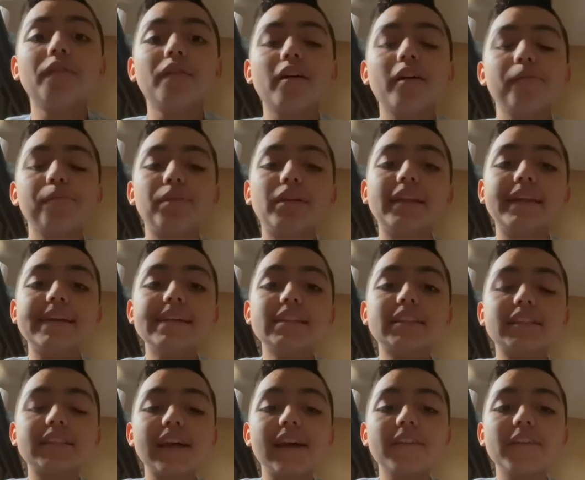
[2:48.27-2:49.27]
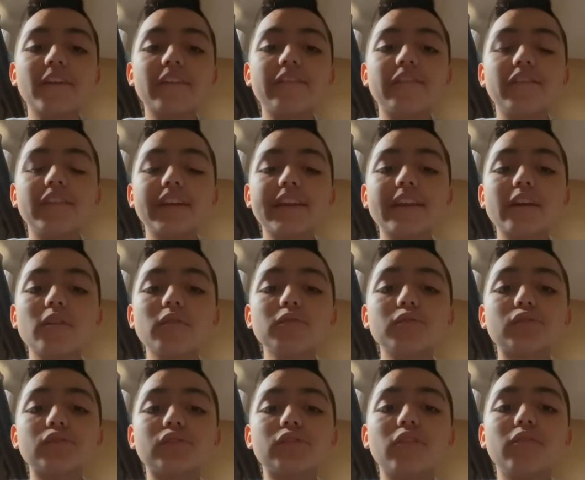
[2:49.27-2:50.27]
Please send your videos
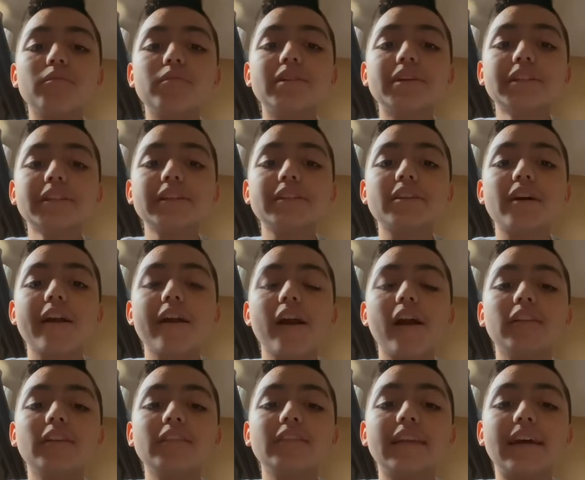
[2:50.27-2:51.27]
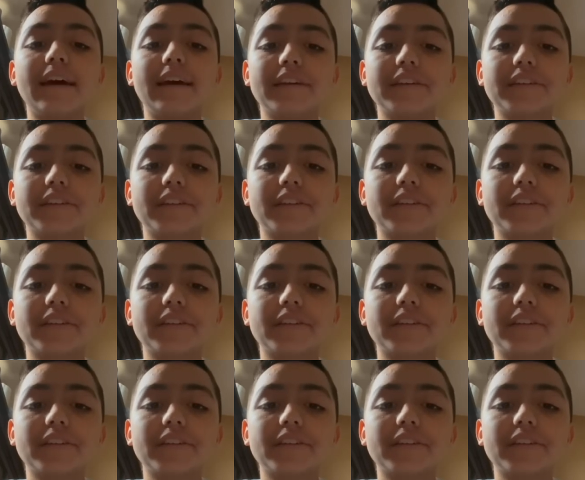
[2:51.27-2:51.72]
to Mrs. Ayala Nash.